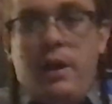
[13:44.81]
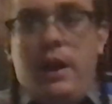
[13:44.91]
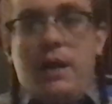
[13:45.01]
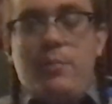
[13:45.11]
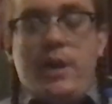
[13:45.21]

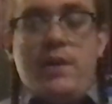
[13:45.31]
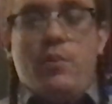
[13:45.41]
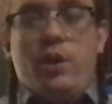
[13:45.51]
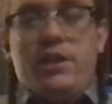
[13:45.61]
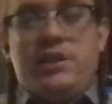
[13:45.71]
Money
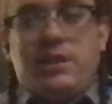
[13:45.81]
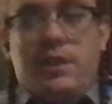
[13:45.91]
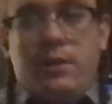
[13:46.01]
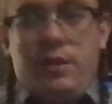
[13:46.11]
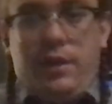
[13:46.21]
market
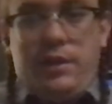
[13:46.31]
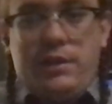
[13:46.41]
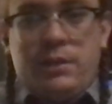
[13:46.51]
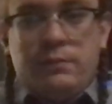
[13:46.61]
securities.